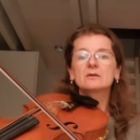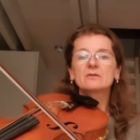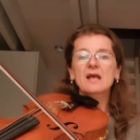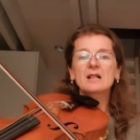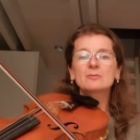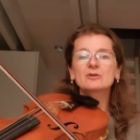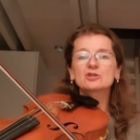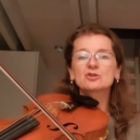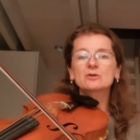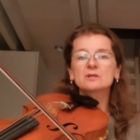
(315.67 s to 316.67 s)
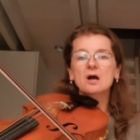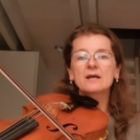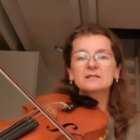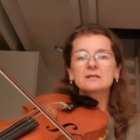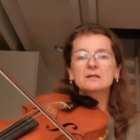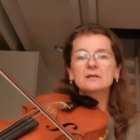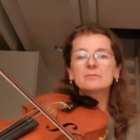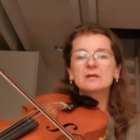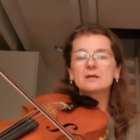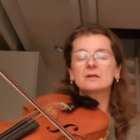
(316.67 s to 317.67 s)
the elbow should ideally
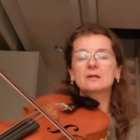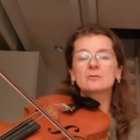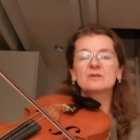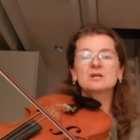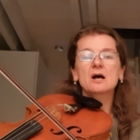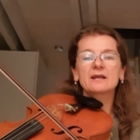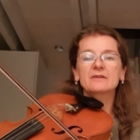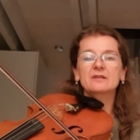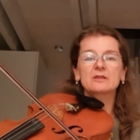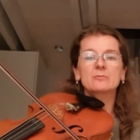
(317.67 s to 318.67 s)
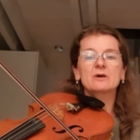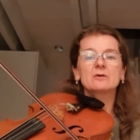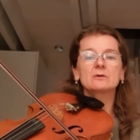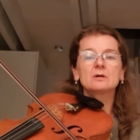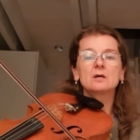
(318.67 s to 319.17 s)
be a little bit higher than the bow,